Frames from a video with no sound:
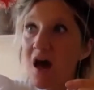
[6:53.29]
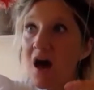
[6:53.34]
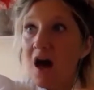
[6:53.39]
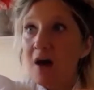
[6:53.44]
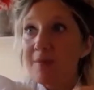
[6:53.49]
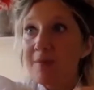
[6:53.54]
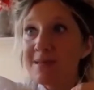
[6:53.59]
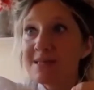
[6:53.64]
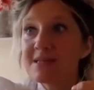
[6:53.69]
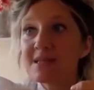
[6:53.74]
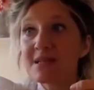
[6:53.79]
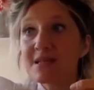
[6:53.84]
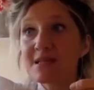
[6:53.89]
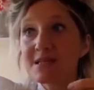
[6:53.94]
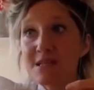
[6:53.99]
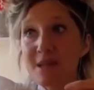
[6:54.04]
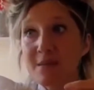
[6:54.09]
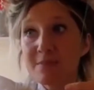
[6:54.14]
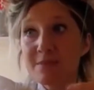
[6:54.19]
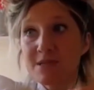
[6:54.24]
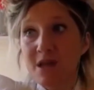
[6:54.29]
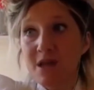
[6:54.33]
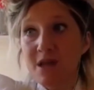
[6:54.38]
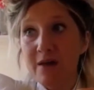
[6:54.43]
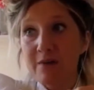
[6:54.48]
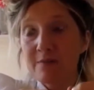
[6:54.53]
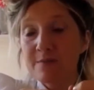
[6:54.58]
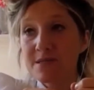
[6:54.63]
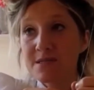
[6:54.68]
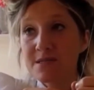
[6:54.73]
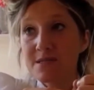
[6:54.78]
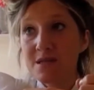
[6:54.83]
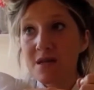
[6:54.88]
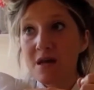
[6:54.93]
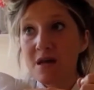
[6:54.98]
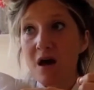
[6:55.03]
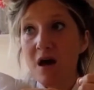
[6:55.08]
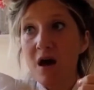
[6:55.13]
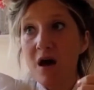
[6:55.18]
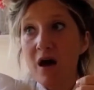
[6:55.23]
I mean, sometimes,
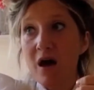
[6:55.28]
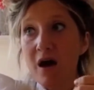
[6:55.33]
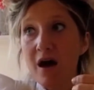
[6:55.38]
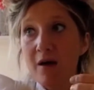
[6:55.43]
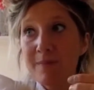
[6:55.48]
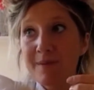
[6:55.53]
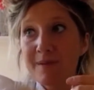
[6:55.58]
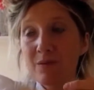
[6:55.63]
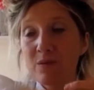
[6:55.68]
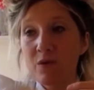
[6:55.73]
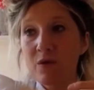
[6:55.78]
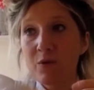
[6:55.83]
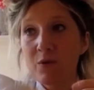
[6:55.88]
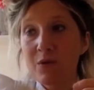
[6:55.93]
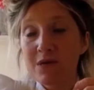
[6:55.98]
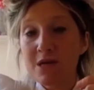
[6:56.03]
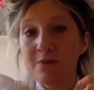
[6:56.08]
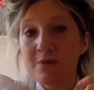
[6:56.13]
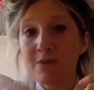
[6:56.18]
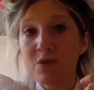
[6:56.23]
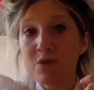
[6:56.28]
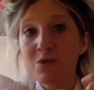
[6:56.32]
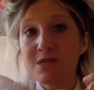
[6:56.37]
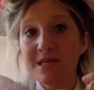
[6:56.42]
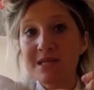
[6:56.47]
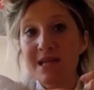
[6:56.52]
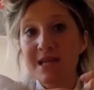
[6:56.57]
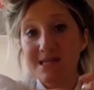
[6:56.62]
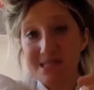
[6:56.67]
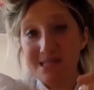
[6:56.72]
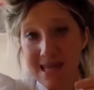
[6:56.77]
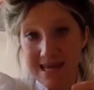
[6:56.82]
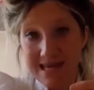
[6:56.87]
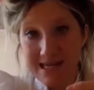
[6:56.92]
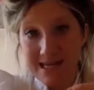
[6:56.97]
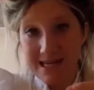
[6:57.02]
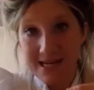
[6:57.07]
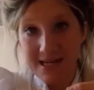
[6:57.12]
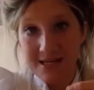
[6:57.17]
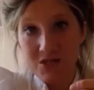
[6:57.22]
when I'm using like
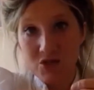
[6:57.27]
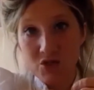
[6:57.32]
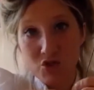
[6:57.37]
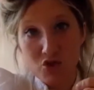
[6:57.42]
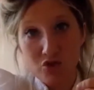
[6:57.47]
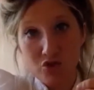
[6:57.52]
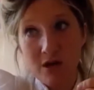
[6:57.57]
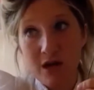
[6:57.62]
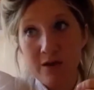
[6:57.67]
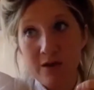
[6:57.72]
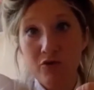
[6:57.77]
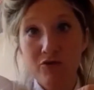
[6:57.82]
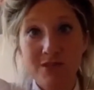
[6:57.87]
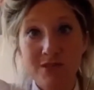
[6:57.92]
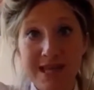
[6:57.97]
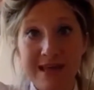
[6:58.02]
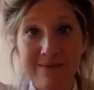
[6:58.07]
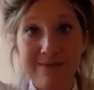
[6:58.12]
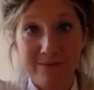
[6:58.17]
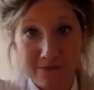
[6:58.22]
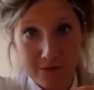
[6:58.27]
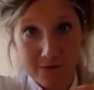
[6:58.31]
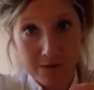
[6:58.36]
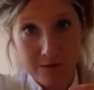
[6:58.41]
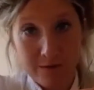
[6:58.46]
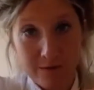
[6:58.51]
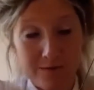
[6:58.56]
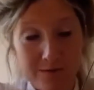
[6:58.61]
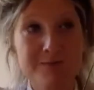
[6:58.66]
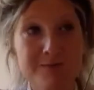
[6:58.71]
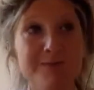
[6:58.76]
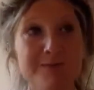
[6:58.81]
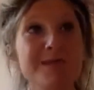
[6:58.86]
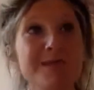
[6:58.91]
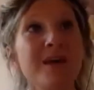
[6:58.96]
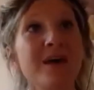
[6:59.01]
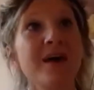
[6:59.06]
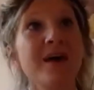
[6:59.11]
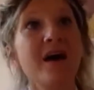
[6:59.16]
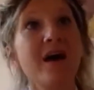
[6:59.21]
dahlias and chrysanthemums,
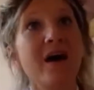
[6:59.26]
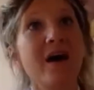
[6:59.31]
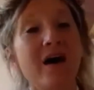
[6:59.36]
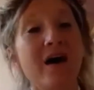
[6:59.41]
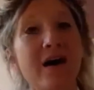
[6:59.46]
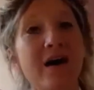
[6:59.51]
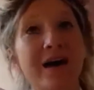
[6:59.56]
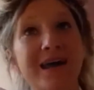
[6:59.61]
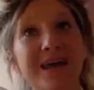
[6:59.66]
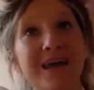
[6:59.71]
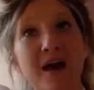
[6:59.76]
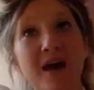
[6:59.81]
I